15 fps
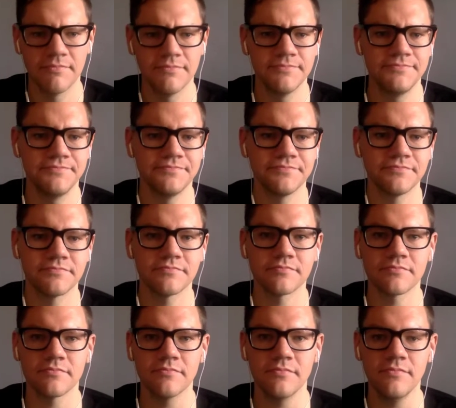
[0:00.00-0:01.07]

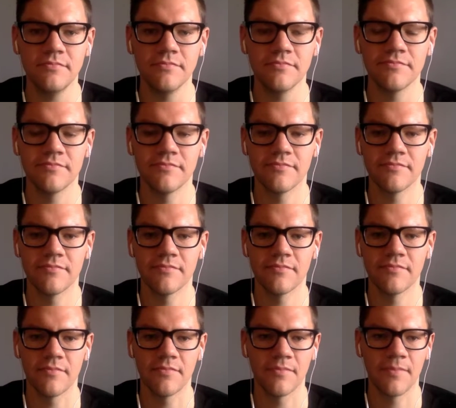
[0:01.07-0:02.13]

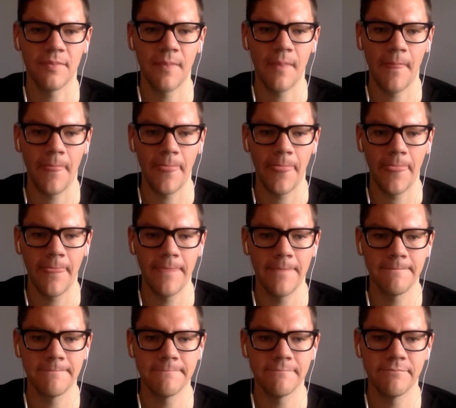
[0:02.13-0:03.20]

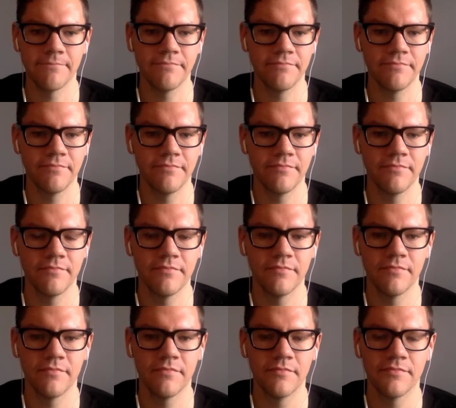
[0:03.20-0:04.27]

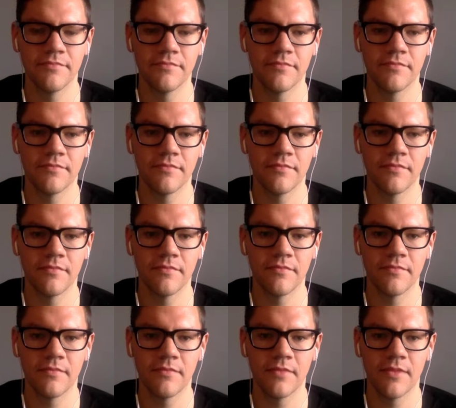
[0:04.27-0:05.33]

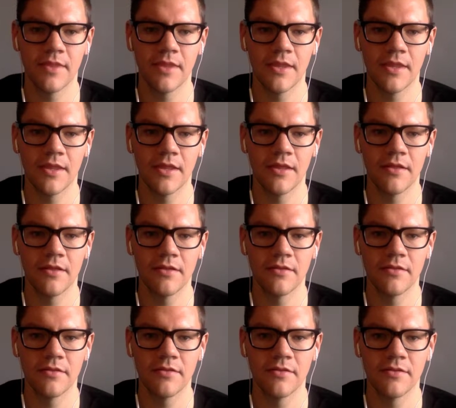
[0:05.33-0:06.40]

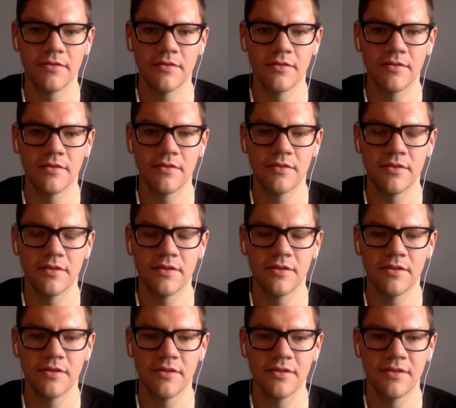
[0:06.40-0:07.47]

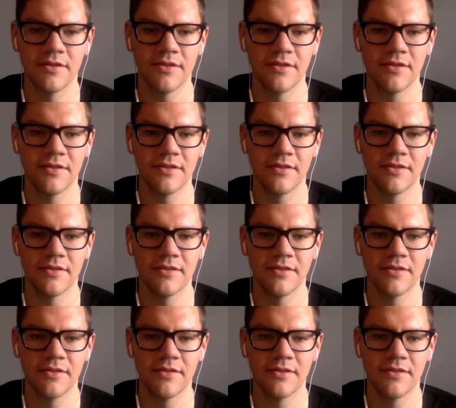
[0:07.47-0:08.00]
No words are spoken by the person on screen.